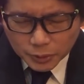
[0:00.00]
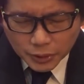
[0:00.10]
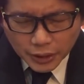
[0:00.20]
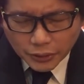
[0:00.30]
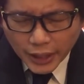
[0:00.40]
To
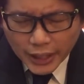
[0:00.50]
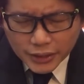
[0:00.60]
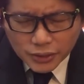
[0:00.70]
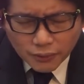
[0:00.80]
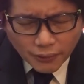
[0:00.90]
the
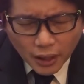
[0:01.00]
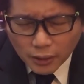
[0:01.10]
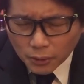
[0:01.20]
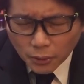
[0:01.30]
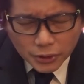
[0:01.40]
grace of
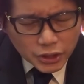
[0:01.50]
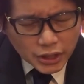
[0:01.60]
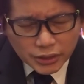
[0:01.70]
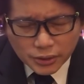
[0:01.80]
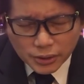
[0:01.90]
our Lord
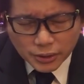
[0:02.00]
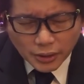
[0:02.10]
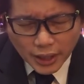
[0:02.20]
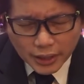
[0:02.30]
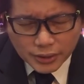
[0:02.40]
Jesus
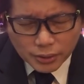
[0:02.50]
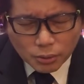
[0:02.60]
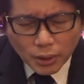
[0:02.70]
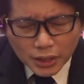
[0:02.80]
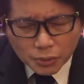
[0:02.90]
Christ,
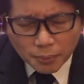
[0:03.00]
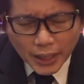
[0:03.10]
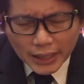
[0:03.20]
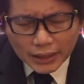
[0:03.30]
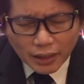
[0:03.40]
who has
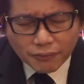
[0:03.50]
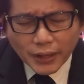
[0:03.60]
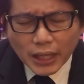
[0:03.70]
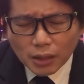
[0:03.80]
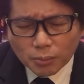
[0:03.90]
made
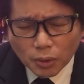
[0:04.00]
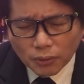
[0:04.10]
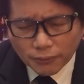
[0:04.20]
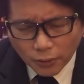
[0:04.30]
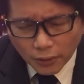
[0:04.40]

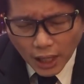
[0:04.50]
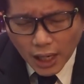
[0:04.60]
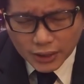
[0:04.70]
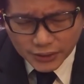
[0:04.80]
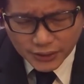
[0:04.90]
available for
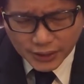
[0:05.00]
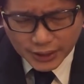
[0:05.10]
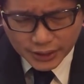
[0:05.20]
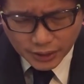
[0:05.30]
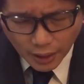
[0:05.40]
us
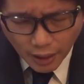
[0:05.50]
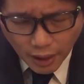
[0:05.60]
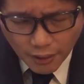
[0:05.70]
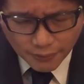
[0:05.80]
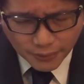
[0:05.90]
His
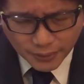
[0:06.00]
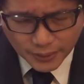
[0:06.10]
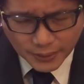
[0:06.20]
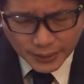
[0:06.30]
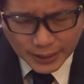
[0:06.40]
love
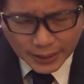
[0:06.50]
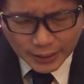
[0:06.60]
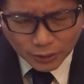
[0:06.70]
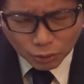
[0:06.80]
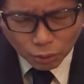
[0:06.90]

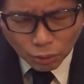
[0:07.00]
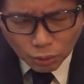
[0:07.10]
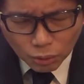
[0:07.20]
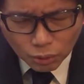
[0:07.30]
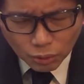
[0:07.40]

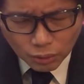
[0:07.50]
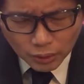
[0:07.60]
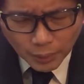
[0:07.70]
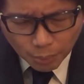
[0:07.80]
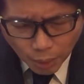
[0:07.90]
through
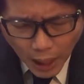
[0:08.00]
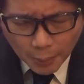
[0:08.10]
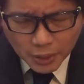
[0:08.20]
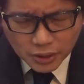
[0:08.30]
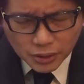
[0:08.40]
the
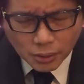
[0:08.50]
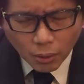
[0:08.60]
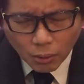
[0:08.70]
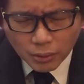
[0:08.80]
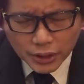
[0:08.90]

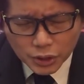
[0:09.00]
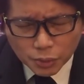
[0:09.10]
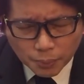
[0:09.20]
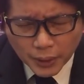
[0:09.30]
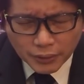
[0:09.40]
promised Holy
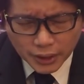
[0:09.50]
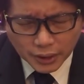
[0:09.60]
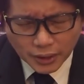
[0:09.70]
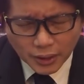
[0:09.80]
Spirit,